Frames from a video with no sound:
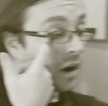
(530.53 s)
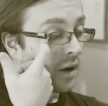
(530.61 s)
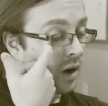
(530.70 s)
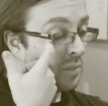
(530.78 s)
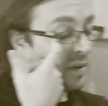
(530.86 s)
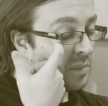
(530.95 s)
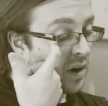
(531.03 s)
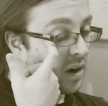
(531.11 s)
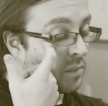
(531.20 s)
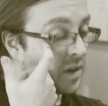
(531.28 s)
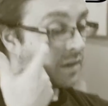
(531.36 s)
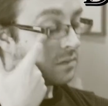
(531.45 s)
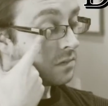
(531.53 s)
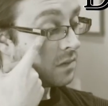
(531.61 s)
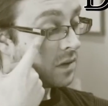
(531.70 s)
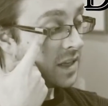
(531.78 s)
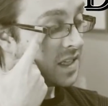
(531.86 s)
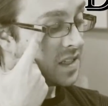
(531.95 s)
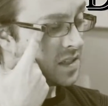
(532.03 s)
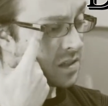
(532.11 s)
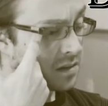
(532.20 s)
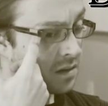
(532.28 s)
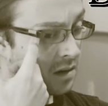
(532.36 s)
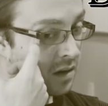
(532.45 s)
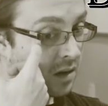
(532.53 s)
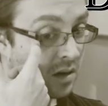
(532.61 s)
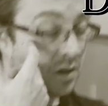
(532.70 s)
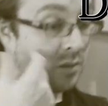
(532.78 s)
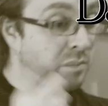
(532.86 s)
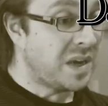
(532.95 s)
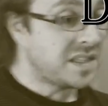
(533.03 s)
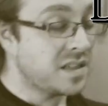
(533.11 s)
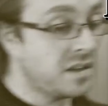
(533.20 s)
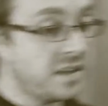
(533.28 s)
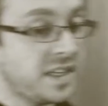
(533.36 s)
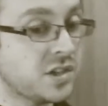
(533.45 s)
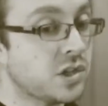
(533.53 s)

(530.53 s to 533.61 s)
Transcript: Carpet bombing is basically a